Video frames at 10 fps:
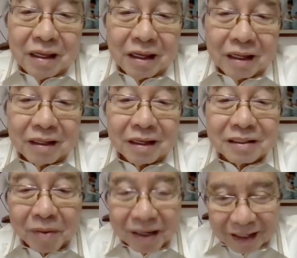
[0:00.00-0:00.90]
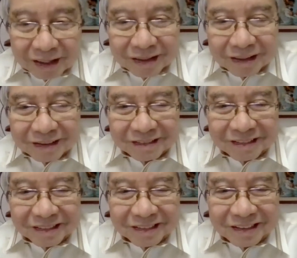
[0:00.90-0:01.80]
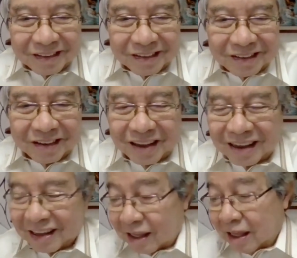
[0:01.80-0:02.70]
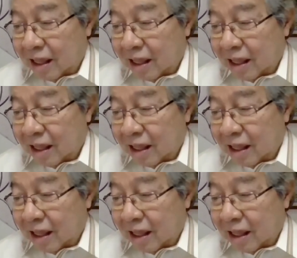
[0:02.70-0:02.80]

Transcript: and smile. Okay.